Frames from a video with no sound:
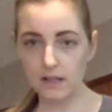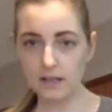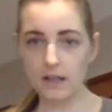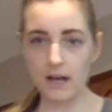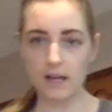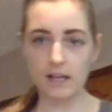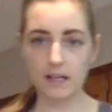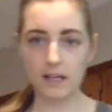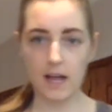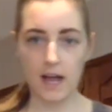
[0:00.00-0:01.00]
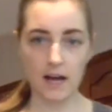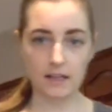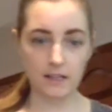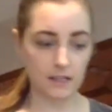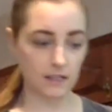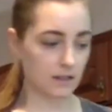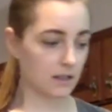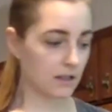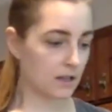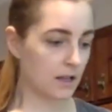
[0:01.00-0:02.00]
like adding
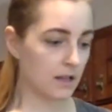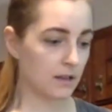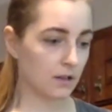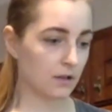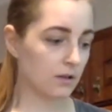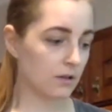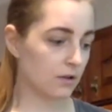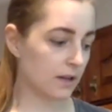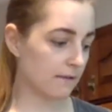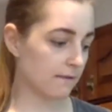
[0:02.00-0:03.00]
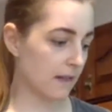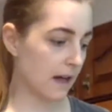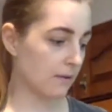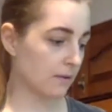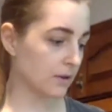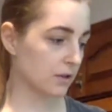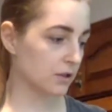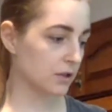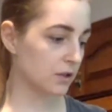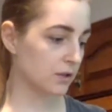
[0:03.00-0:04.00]
the Cricut flour
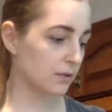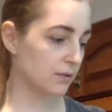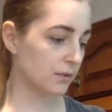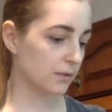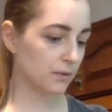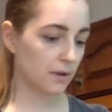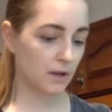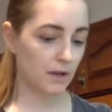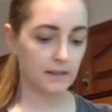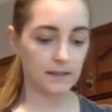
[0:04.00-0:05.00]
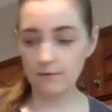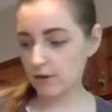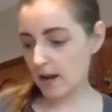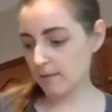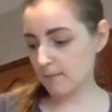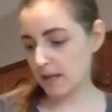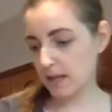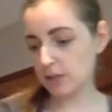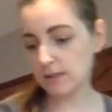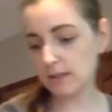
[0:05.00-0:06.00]
to savory
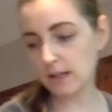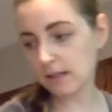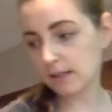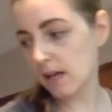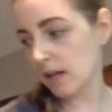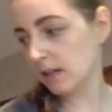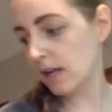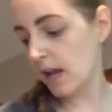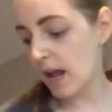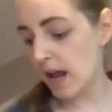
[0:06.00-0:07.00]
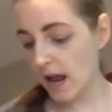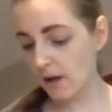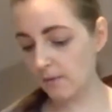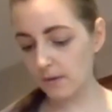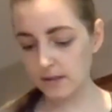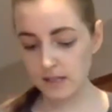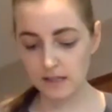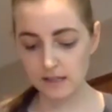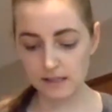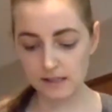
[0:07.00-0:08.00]
applications, like I said. And one of the
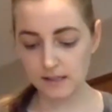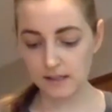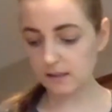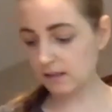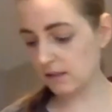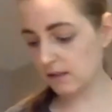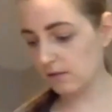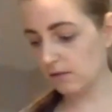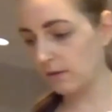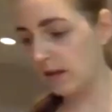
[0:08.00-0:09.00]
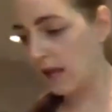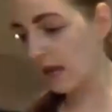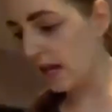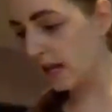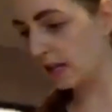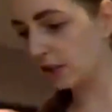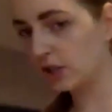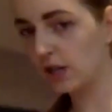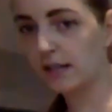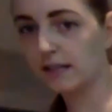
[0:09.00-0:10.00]
easiest things to do is
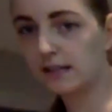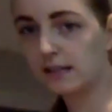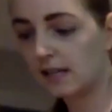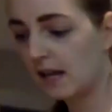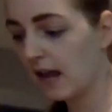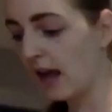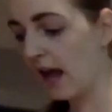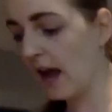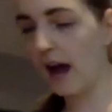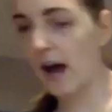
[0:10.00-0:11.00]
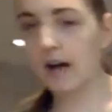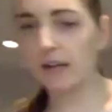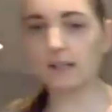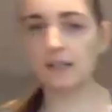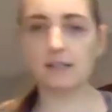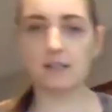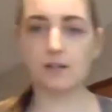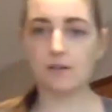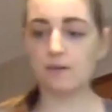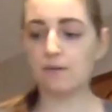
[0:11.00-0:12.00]
just add it
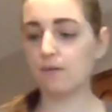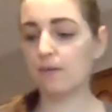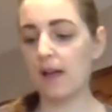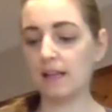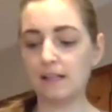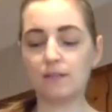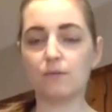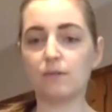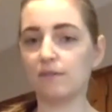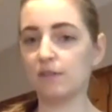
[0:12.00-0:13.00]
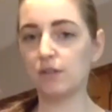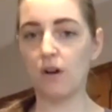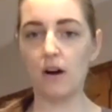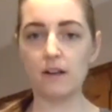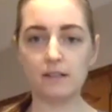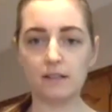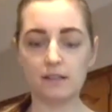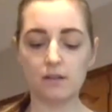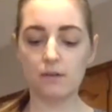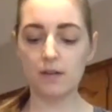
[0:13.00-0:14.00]
to any sort of sauce.
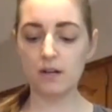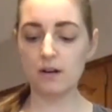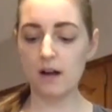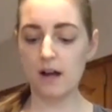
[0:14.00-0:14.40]
So here